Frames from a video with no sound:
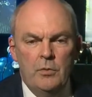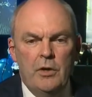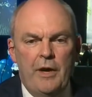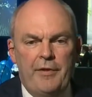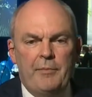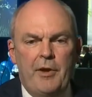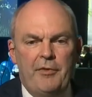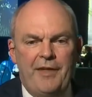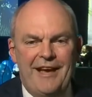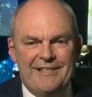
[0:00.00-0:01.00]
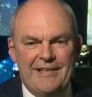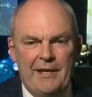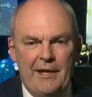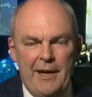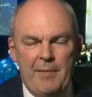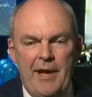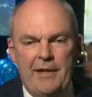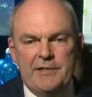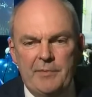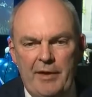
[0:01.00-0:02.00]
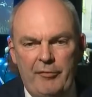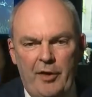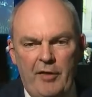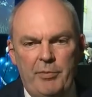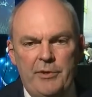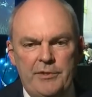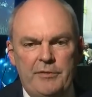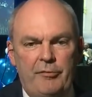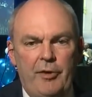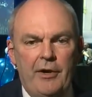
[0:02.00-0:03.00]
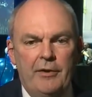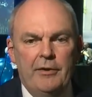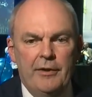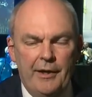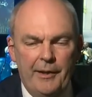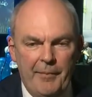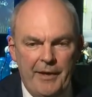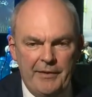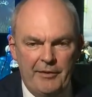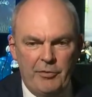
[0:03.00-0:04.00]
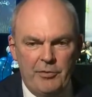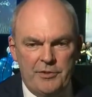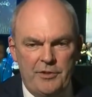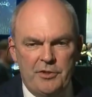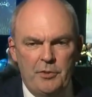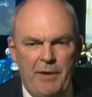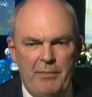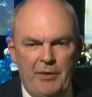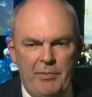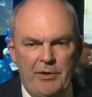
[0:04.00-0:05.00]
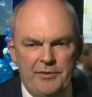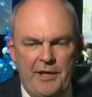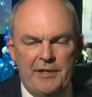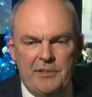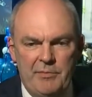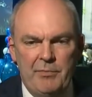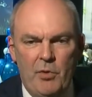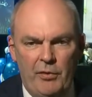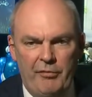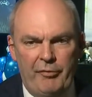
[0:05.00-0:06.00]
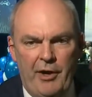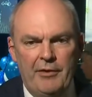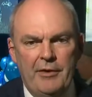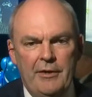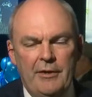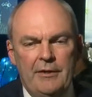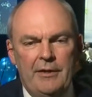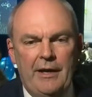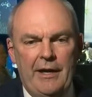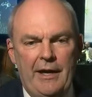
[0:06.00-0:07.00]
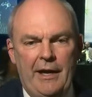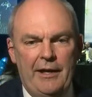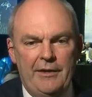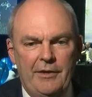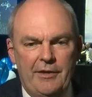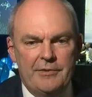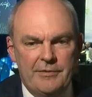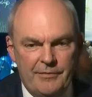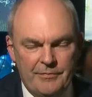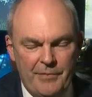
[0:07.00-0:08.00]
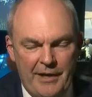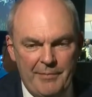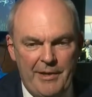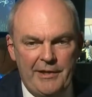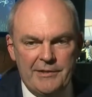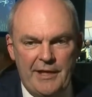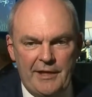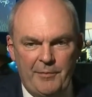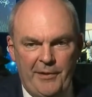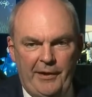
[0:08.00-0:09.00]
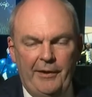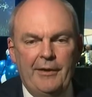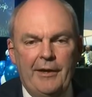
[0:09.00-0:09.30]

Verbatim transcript: Well, I think both us and Labor had us about five points in front. Yeah. Um, and then, of course, those two public polls had us a bit more in front. Uh, and you know, pay your money and take your pick.